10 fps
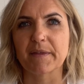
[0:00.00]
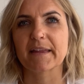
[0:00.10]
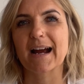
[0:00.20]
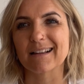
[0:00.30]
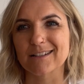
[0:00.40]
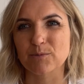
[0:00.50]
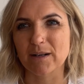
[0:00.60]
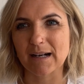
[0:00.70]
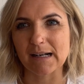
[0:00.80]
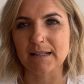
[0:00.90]
and the colours
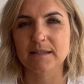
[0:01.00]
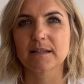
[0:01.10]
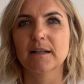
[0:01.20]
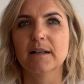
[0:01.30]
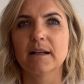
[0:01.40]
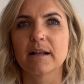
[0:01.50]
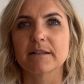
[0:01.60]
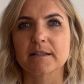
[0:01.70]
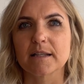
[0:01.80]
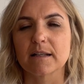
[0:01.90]
won't cast,
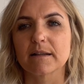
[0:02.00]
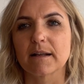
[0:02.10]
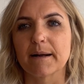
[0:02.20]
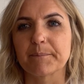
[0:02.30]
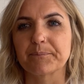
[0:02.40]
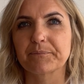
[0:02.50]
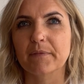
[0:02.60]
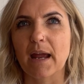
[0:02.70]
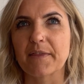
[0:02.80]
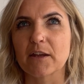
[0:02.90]
just
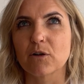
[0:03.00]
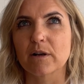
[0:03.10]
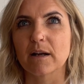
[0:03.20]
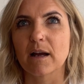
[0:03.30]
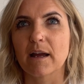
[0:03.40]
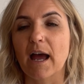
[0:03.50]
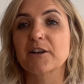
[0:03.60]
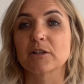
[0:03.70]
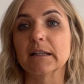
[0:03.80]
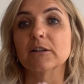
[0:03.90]
and that you're going to
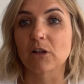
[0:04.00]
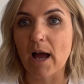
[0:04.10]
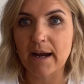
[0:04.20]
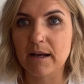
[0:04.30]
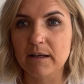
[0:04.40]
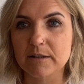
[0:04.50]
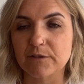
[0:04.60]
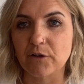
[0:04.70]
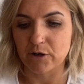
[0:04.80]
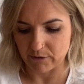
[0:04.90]
actually like
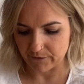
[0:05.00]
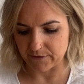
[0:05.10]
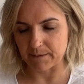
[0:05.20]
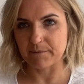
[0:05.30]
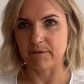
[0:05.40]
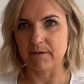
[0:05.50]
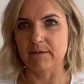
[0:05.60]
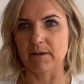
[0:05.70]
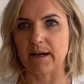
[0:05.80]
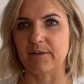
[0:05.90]
to photograph that,
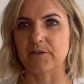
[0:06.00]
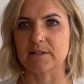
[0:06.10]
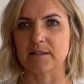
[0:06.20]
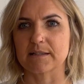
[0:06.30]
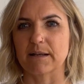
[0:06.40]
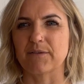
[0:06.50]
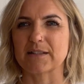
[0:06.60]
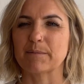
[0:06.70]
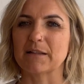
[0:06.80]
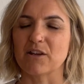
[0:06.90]
like if it's
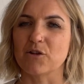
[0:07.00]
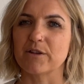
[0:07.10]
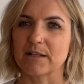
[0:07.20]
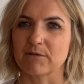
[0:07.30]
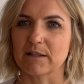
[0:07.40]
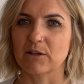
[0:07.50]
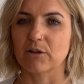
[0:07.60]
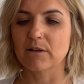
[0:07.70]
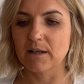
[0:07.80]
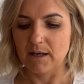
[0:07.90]
something that you think is really
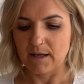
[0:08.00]
cute.